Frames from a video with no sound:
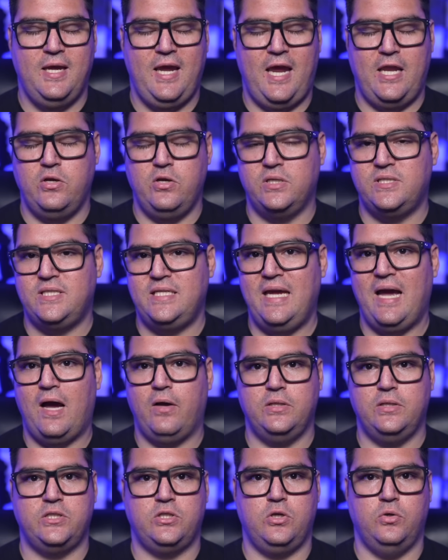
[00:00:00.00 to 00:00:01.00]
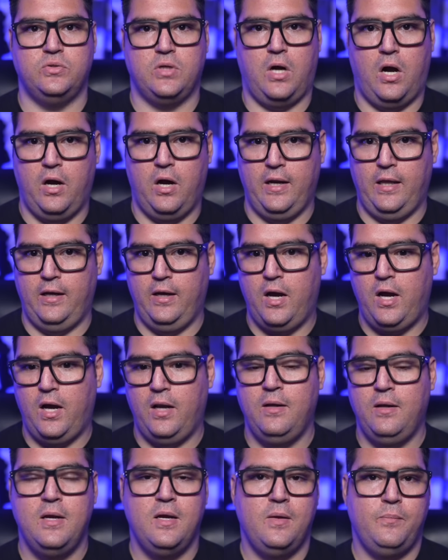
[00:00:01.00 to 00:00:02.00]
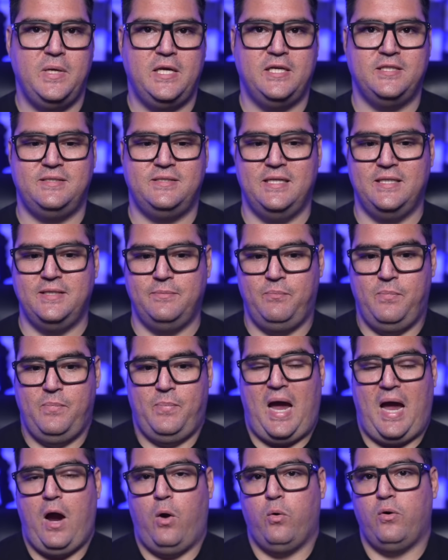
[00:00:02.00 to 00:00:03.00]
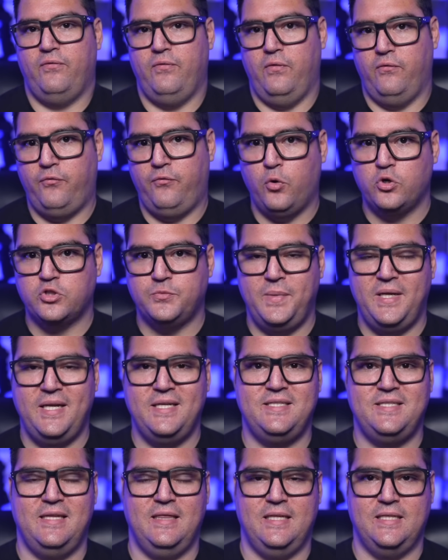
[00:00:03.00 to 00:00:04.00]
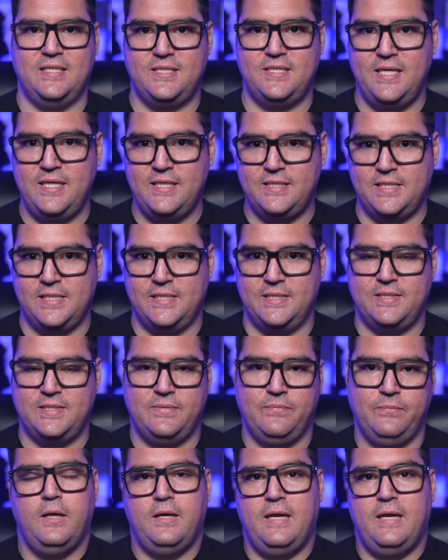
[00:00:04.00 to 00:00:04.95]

And you can see how this goes on and on because the power of enforcement is in the citizens.